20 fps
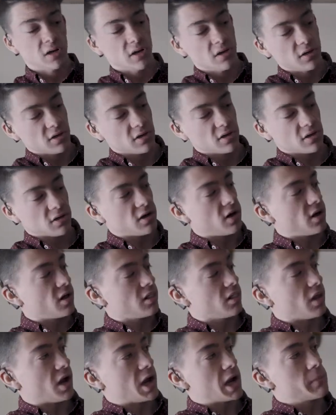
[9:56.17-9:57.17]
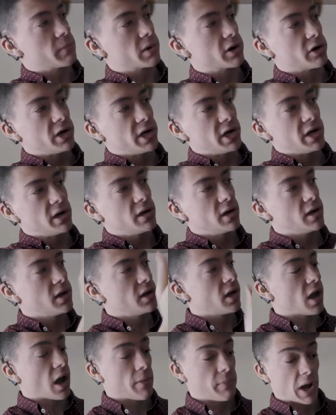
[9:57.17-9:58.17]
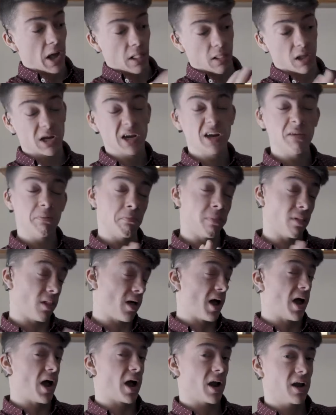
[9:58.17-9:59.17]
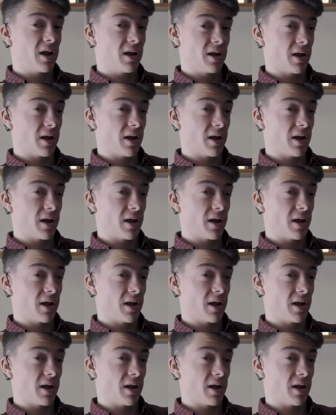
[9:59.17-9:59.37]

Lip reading: you know, the lime green. I mean, I like it black.